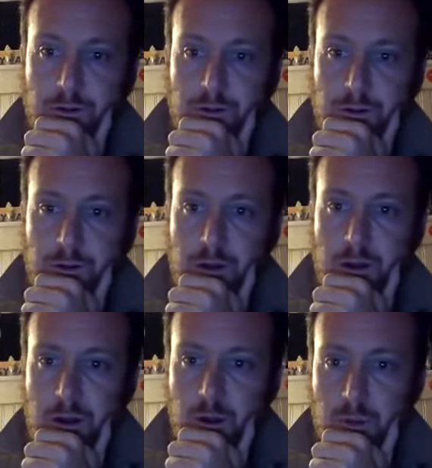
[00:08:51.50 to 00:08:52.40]

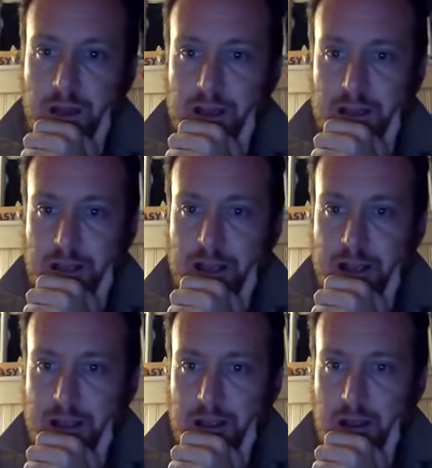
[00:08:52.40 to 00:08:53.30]
Alrighty,
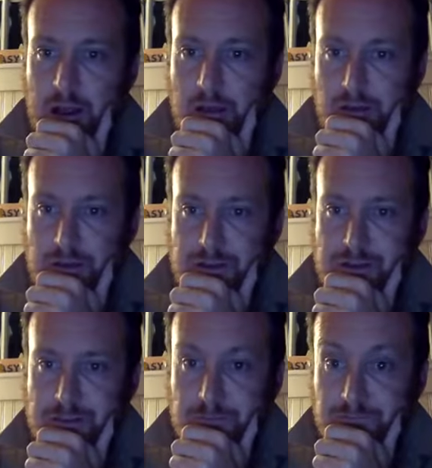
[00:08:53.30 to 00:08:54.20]
any
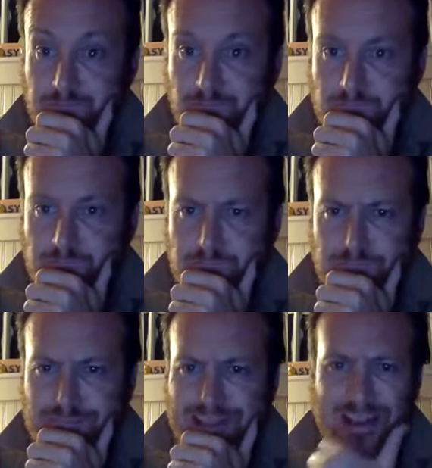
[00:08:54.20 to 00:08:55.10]
others?
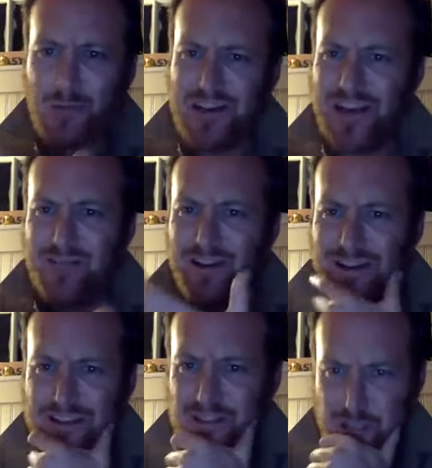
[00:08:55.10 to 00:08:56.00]
Anyone have a
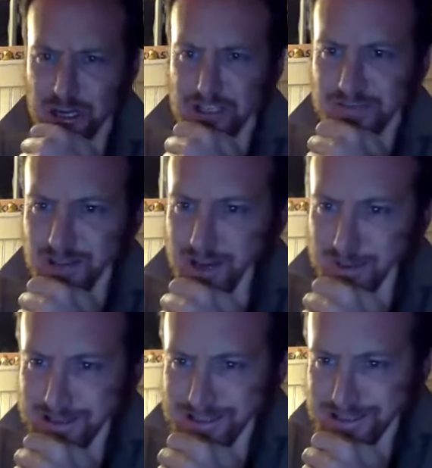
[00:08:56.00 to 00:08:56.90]
constructive
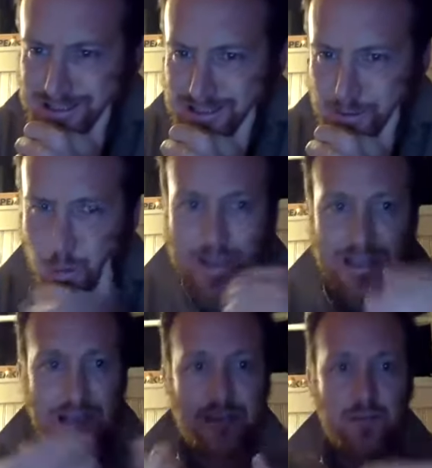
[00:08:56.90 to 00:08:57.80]
comment? We
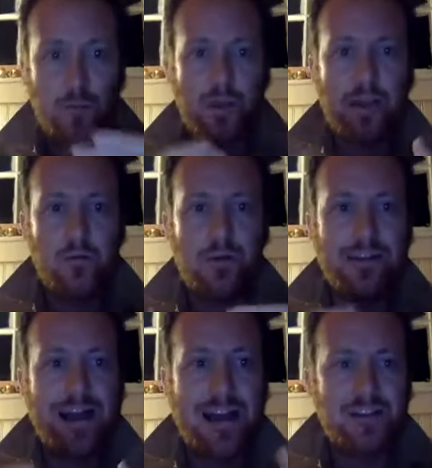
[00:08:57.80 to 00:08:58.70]
can
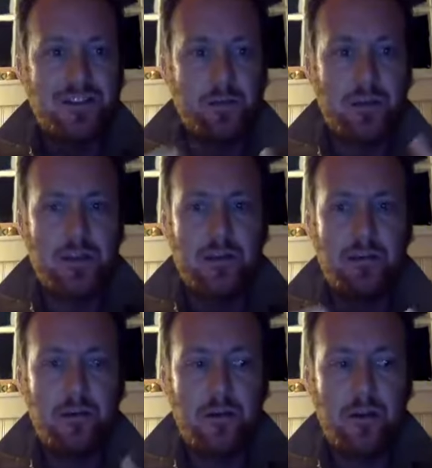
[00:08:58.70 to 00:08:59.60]
relax and we
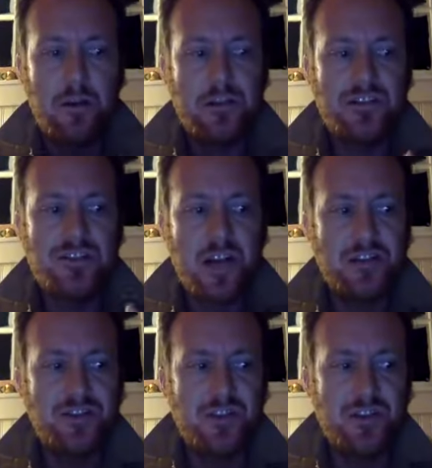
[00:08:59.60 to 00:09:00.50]
can
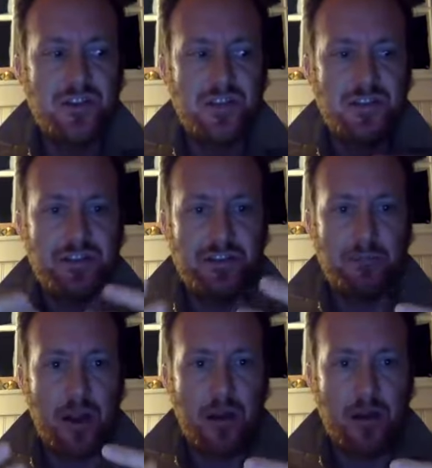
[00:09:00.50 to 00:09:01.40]
discuss these things as
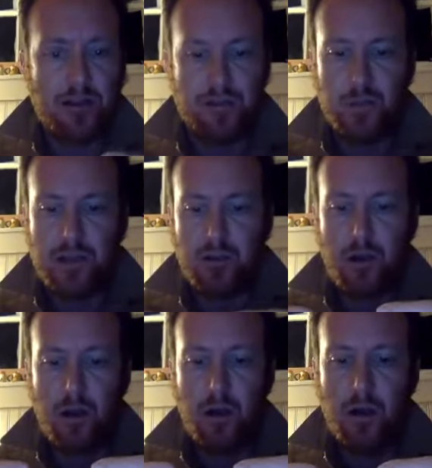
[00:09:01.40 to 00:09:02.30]
Americans. We can
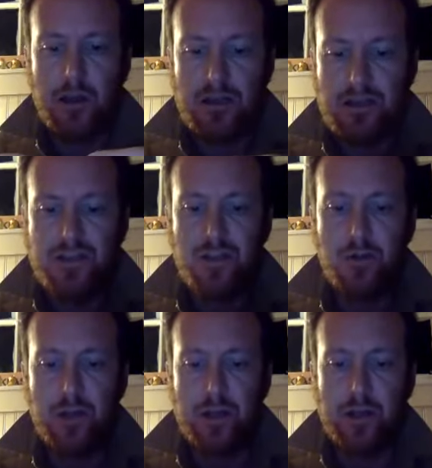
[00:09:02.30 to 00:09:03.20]

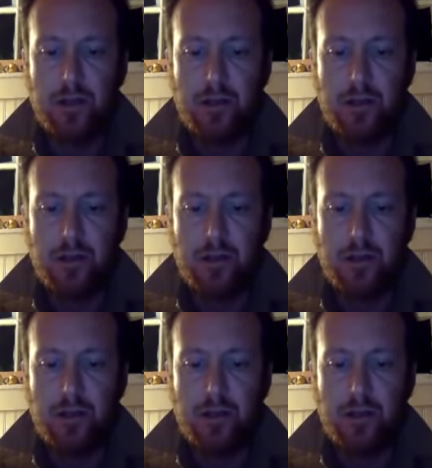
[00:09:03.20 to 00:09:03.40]
disagree